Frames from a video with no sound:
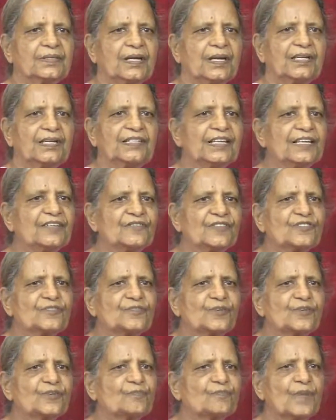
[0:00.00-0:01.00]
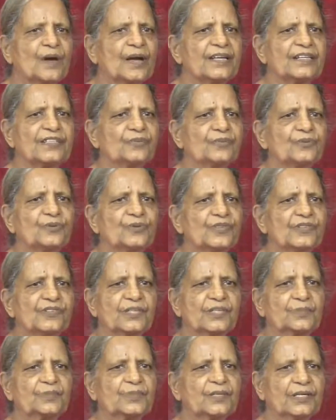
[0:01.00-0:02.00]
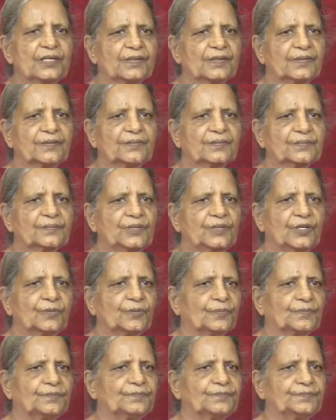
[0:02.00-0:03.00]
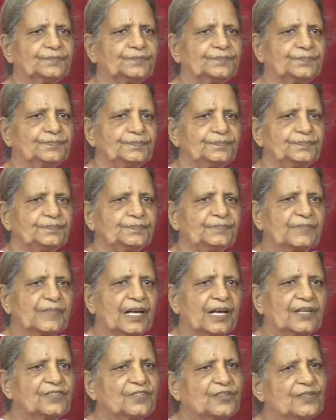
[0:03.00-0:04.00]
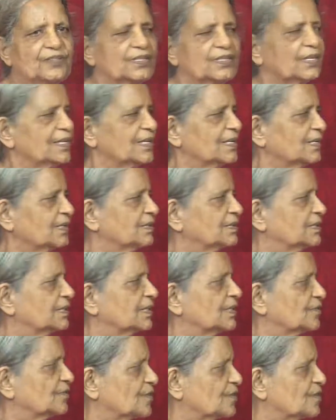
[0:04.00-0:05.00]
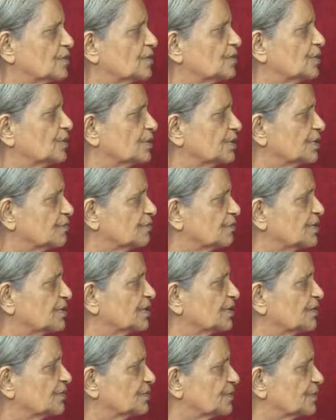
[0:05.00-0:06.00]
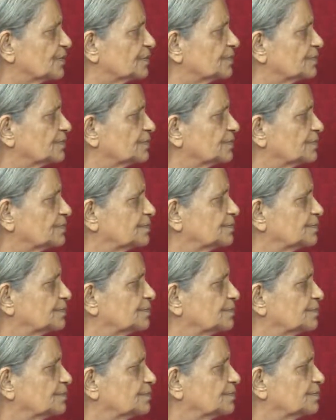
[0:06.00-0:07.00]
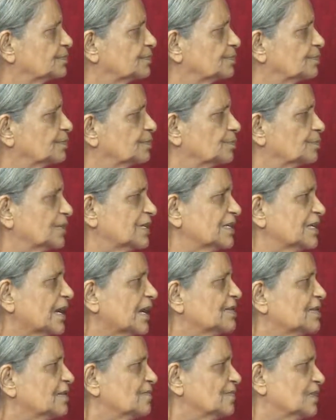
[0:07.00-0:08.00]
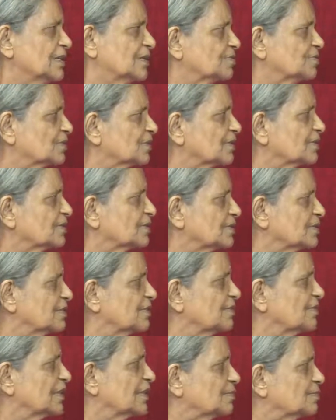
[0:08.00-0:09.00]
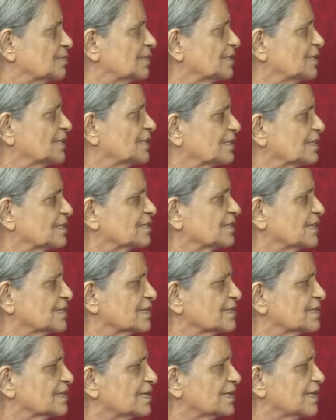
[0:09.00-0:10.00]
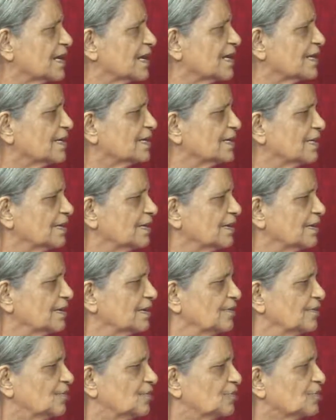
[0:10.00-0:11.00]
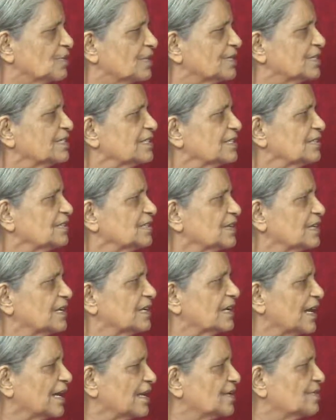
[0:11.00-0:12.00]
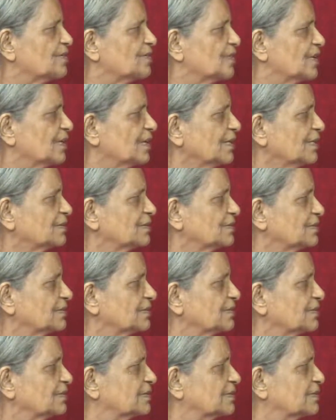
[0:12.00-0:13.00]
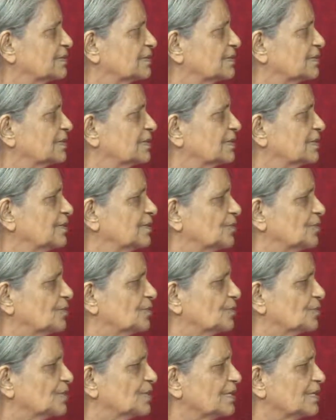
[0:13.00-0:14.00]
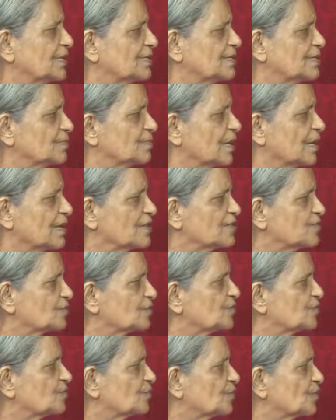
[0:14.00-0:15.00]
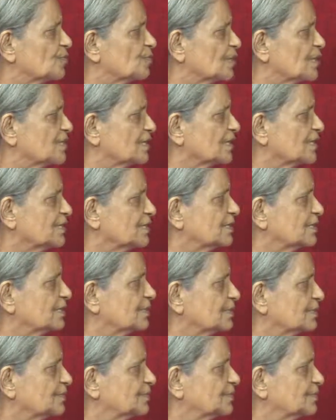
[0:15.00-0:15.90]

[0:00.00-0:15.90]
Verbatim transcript: And that was not my doing something. No. I should say it was a God given gift. But I developed it. Developed it in the sense that I took it in a very light way, took it as a milestone for my sadhana.